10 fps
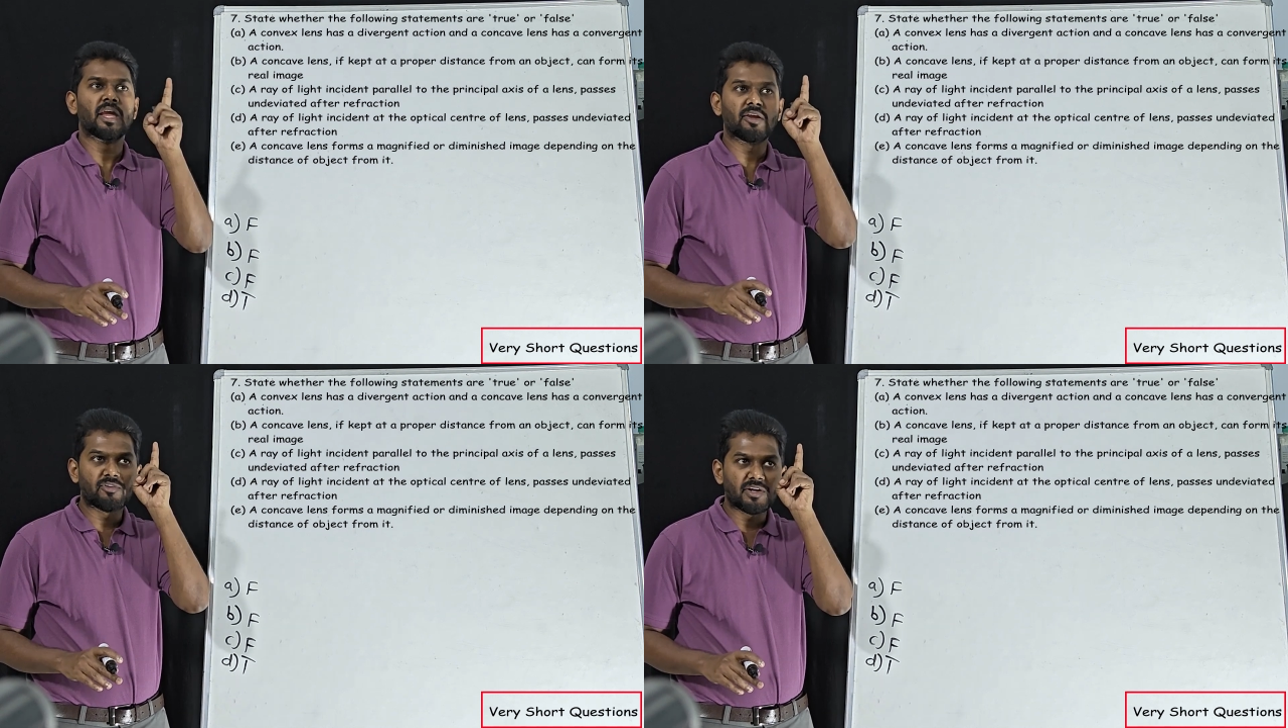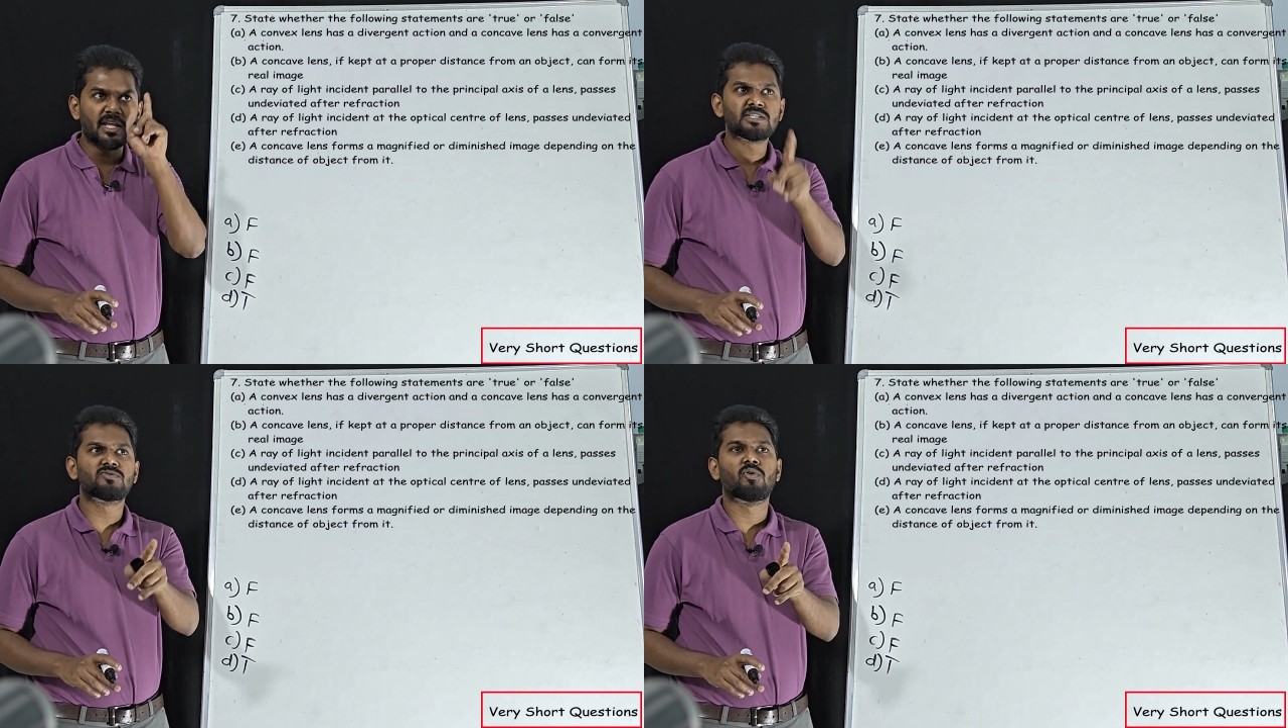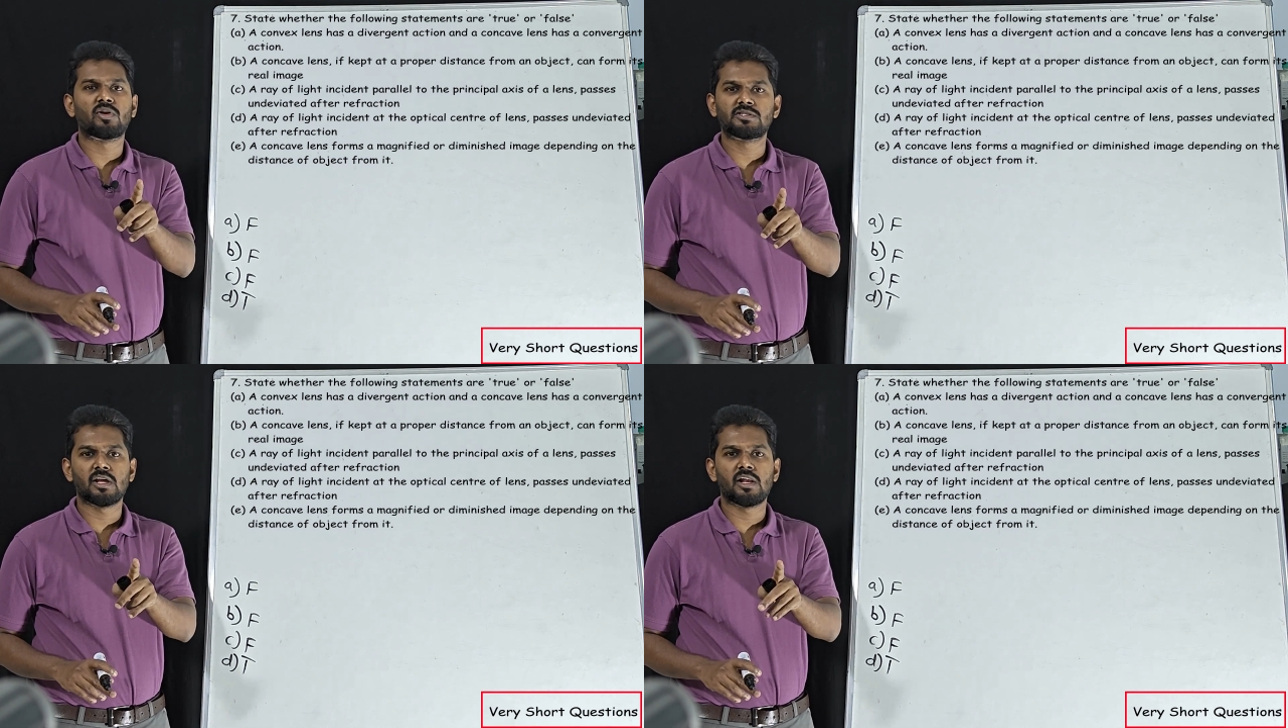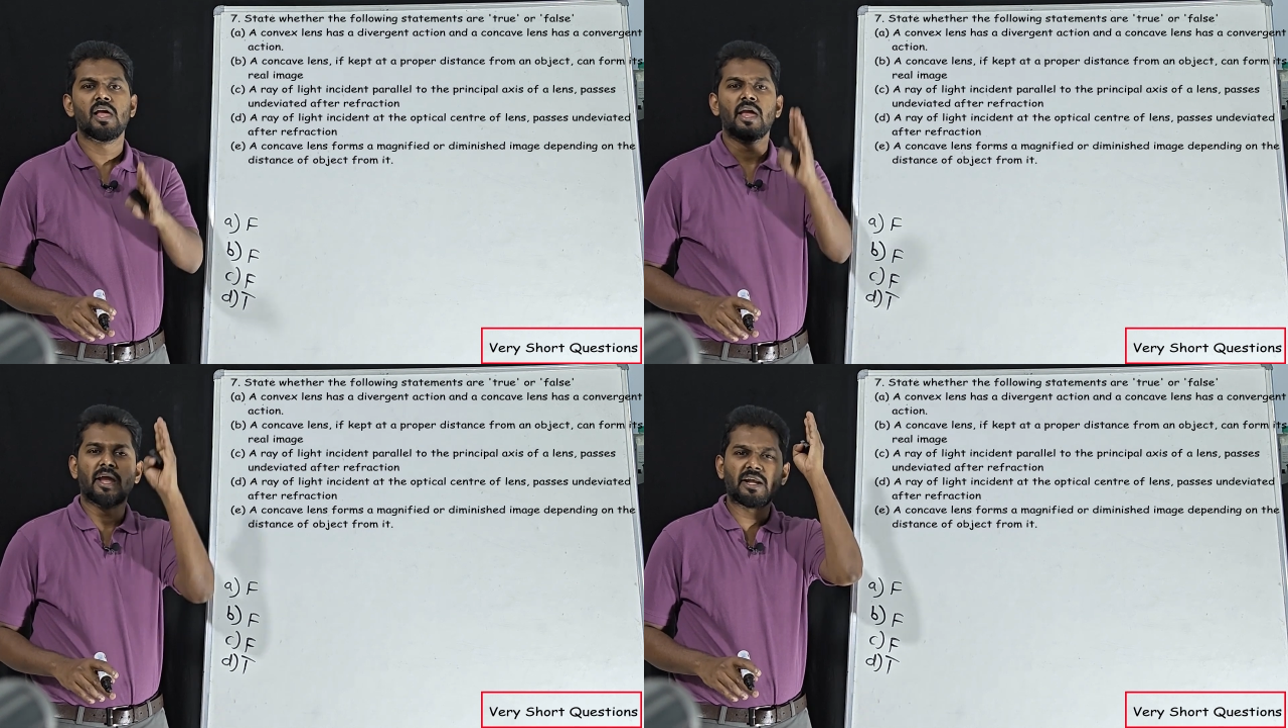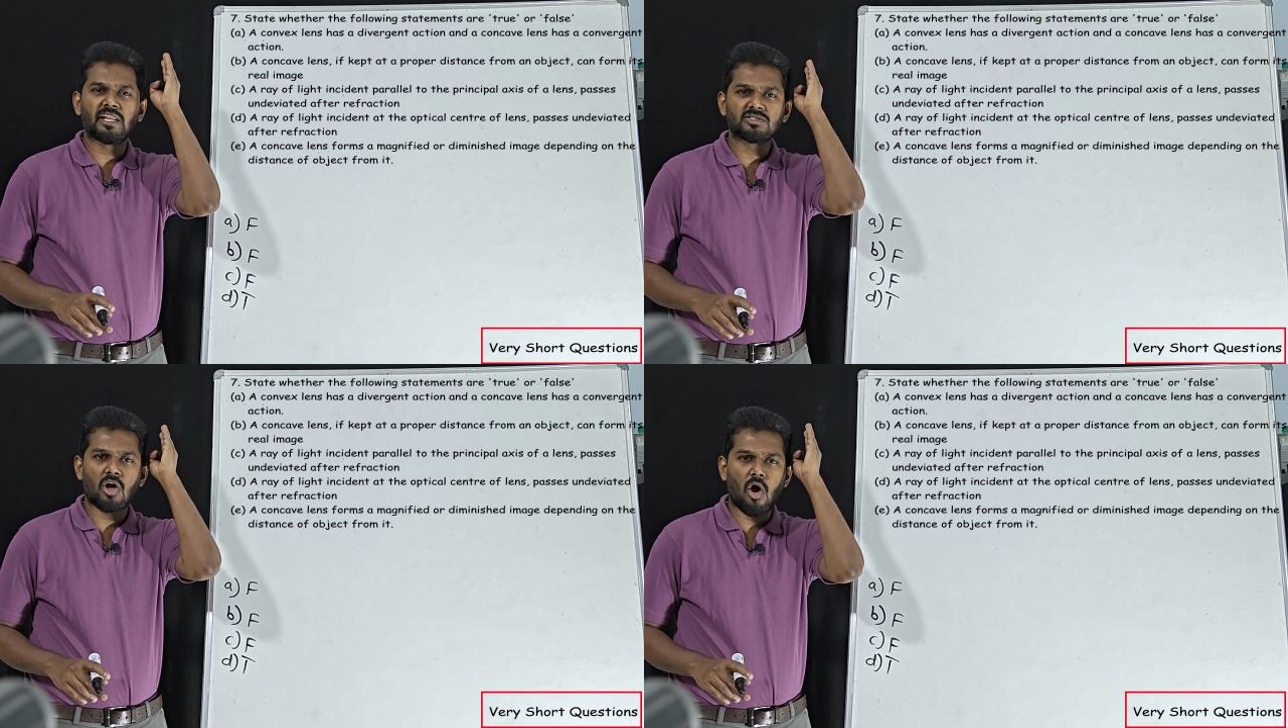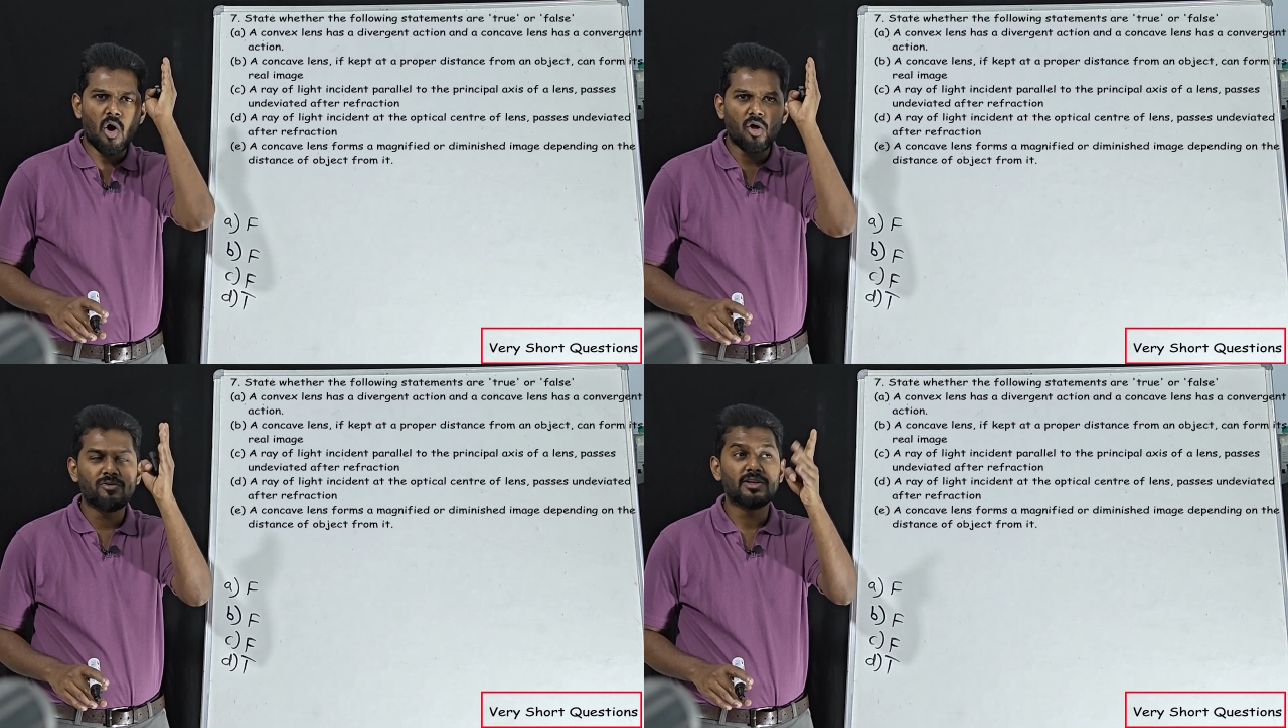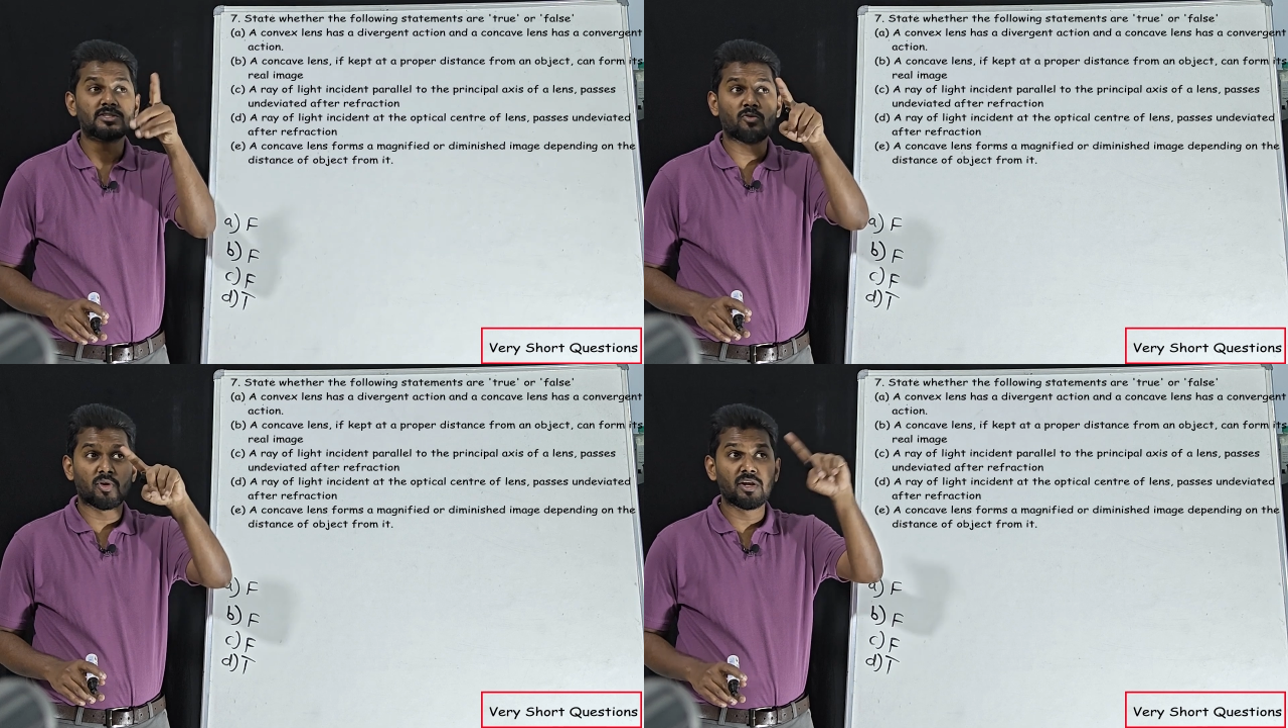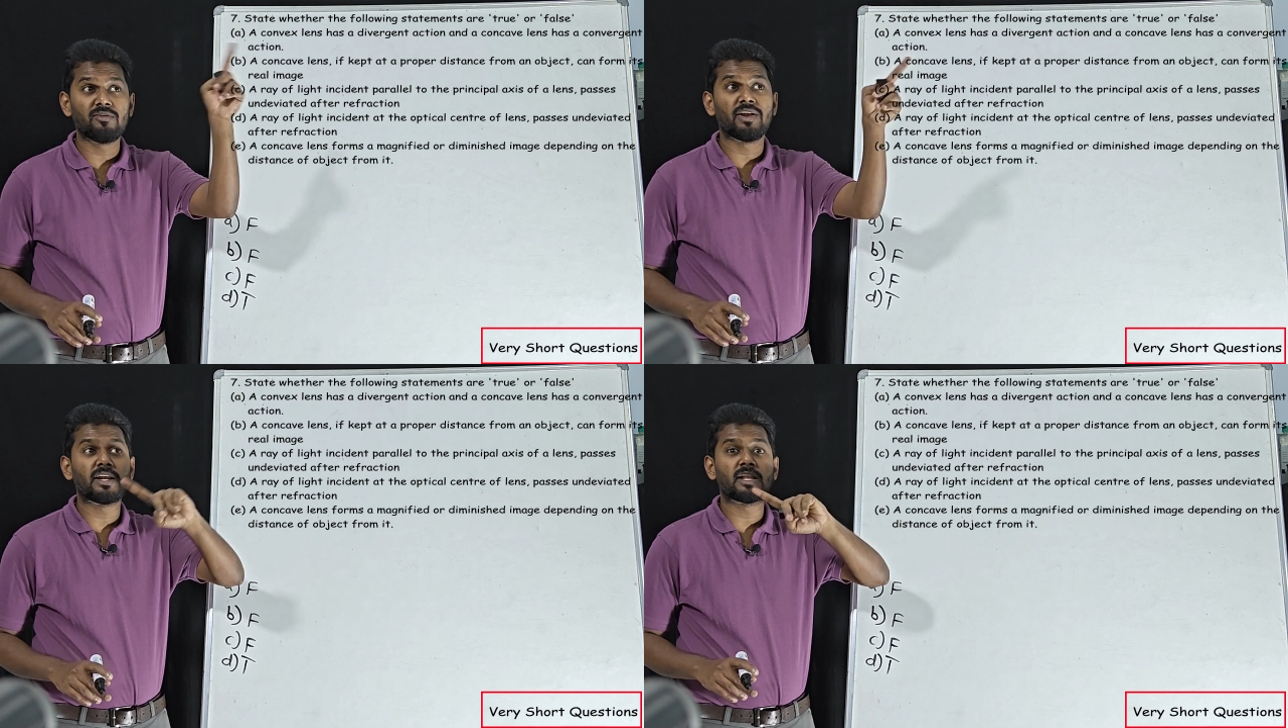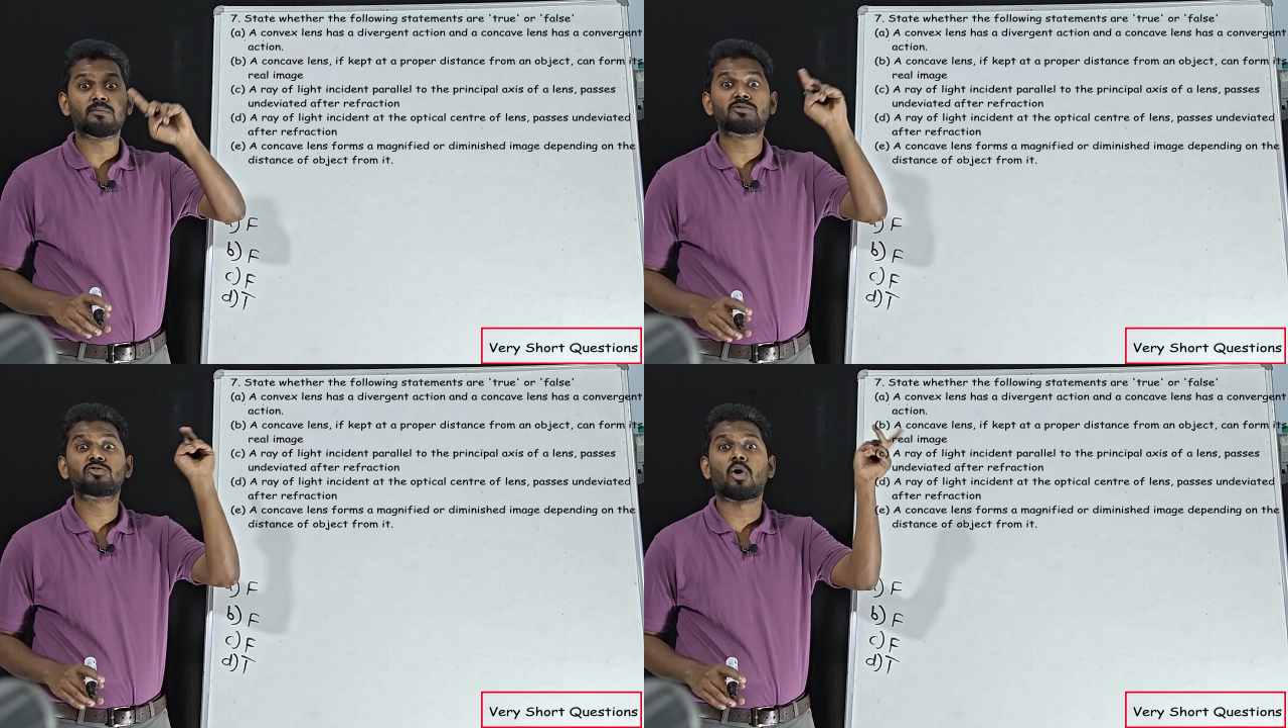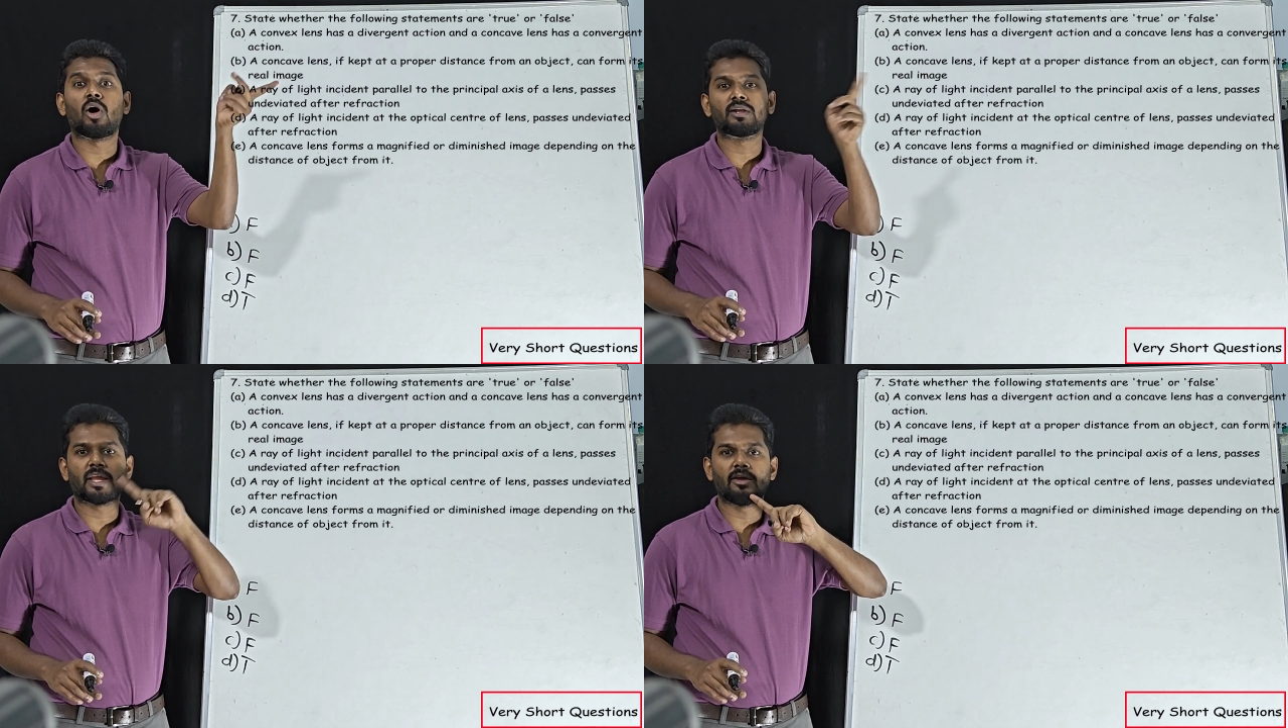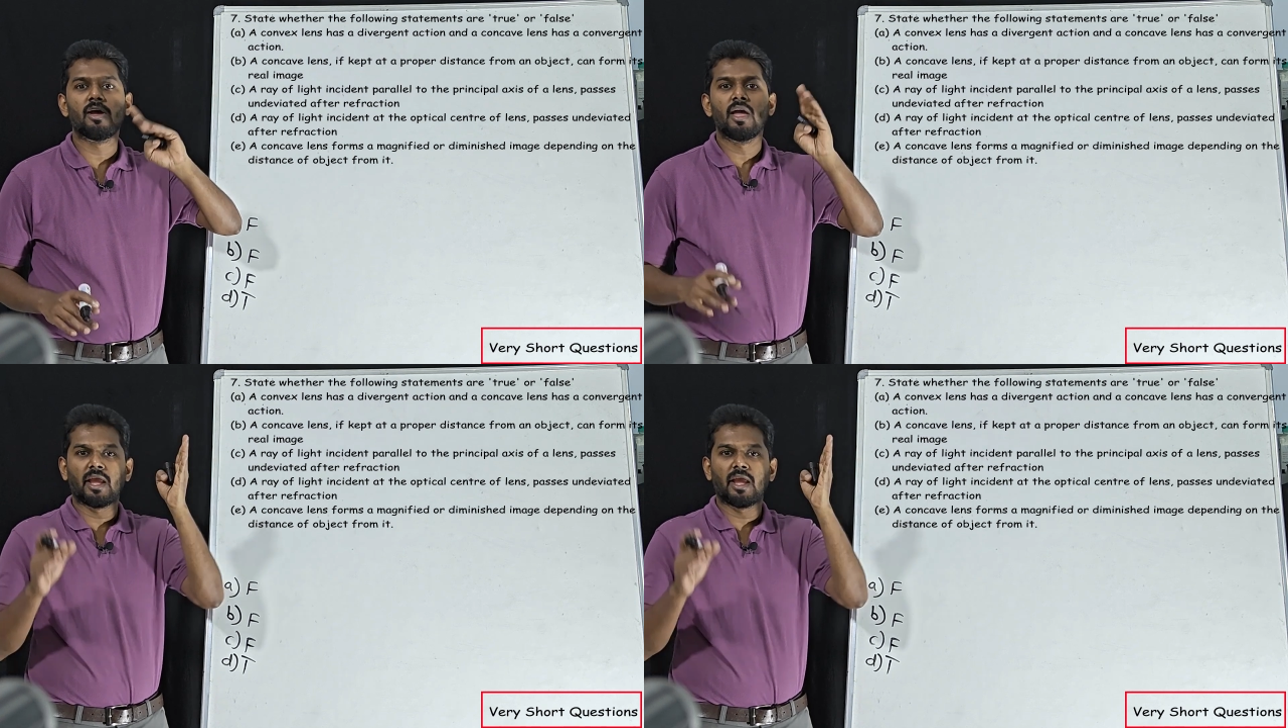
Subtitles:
If it is virtual, it is always only when it comes to concave.